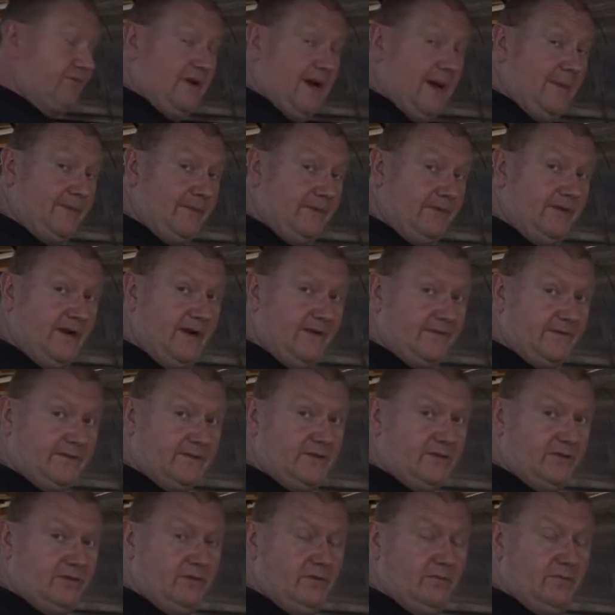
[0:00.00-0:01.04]
wrapped around the
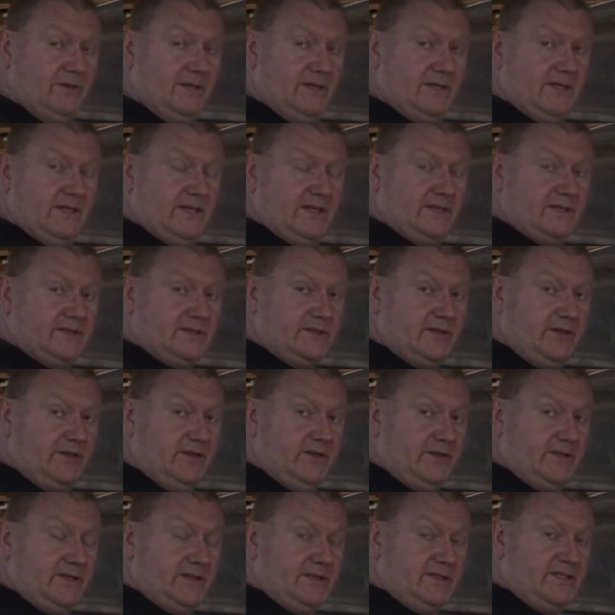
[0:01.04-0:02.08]
tube, so
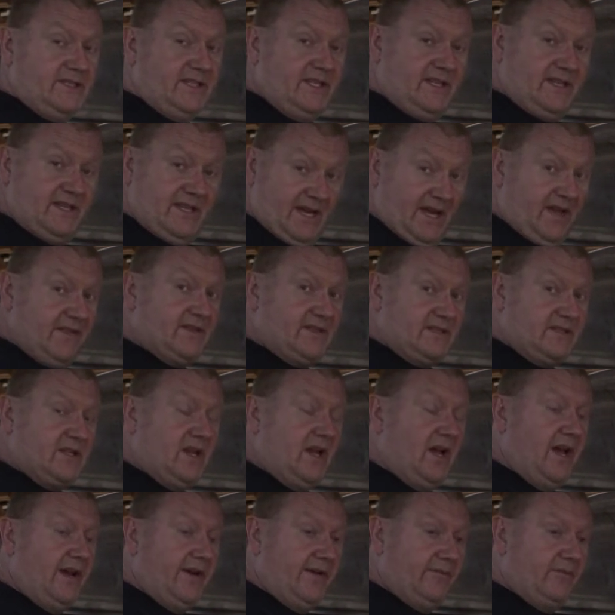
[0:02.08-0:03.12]
you can see the other
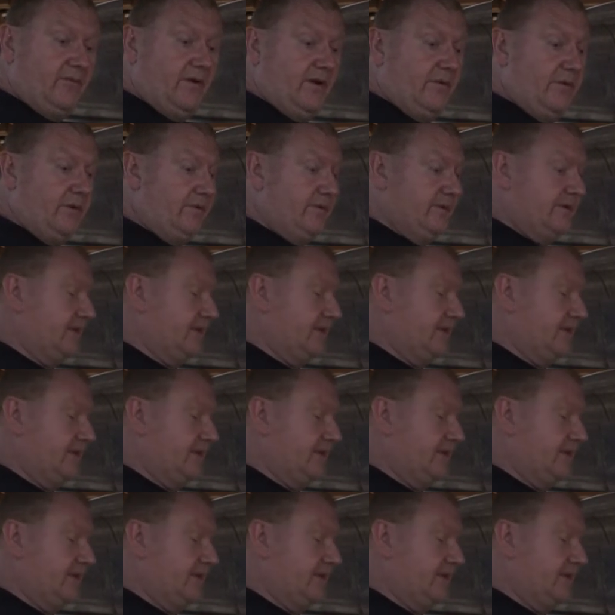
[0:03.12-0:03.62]
side of where we were